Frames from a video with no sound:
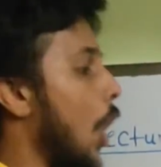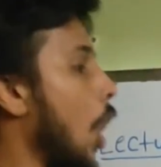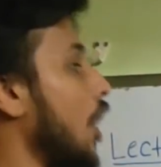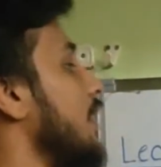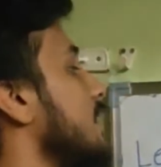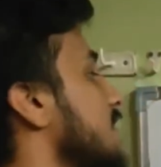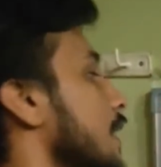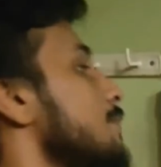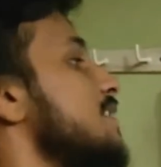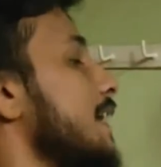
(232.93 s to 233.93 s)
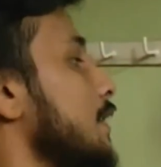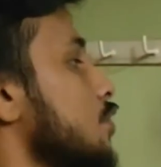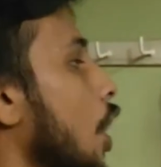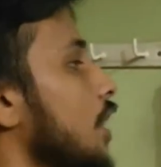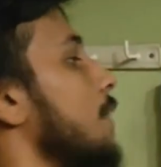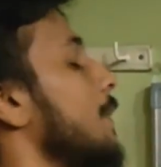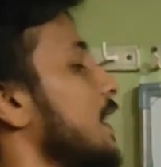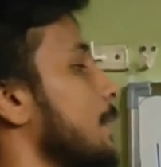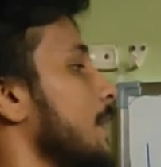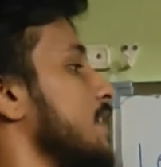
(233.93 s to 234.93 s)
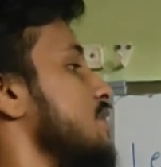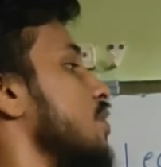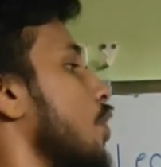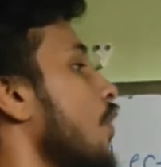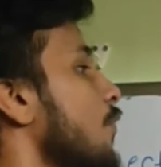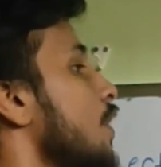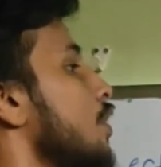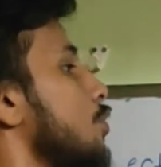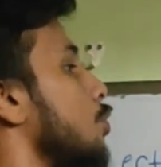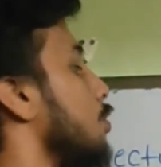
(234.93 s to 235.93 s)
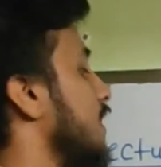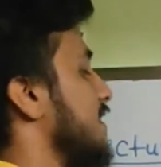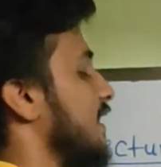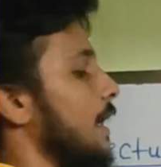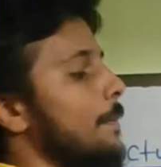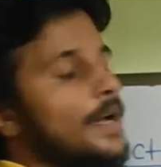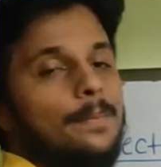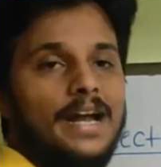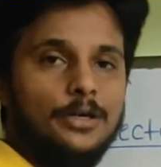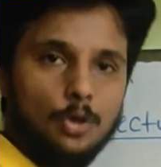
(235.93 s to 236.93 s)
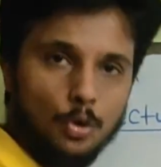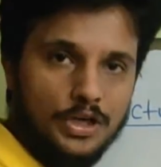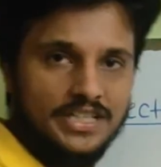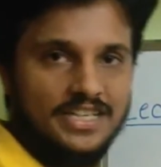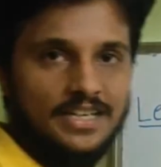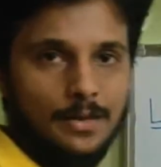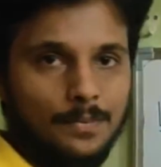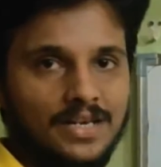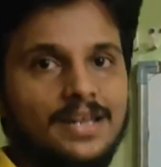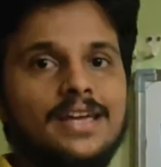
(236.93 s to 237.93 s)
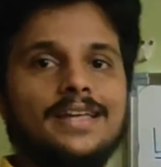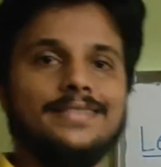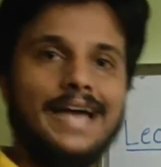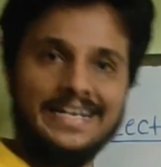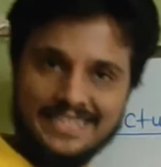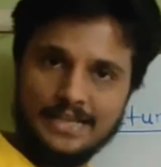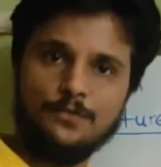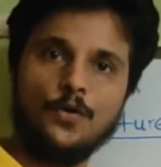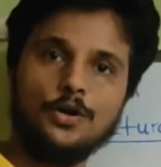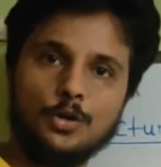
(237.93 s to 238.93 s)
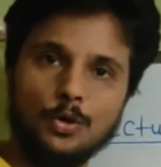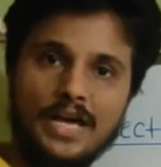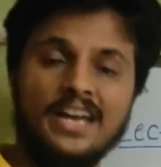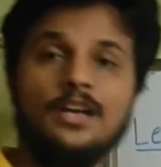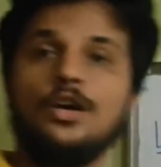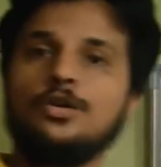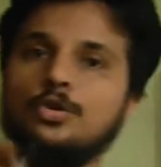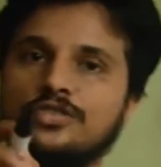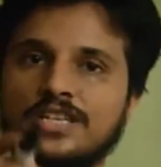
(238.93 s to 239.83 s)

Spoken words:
all the sums, that is all the multiplication of two-digit number by two-digit number. That's it for today. Do